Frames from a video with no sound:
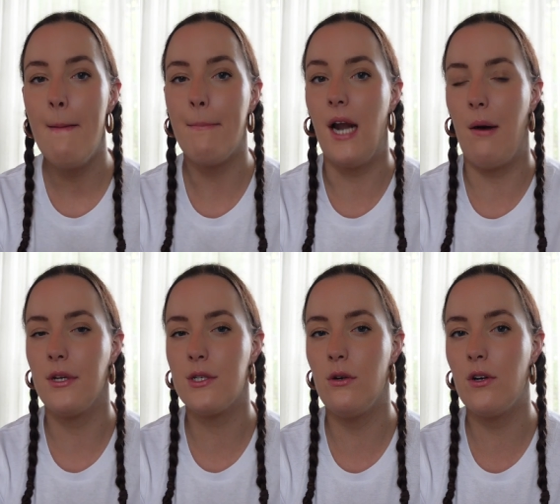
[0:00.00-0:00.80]
but I
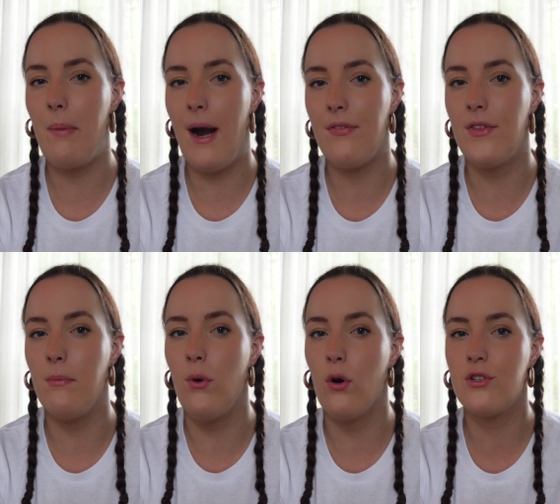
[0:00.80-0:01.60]
want to talk about the
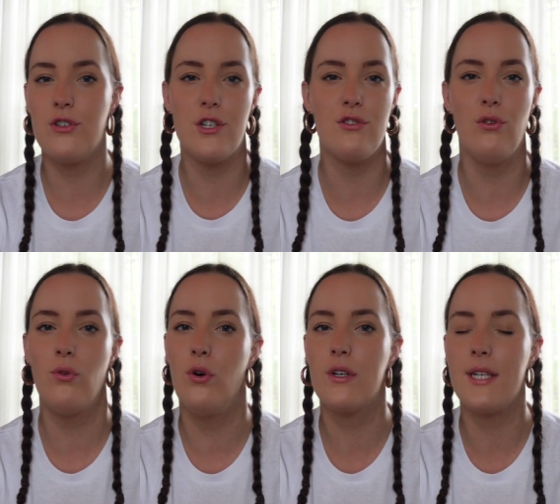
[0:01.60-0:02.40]
more traditional
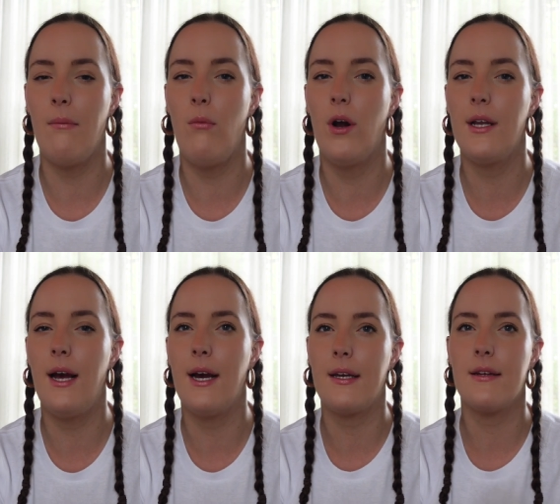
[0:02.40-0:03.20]
looks and what a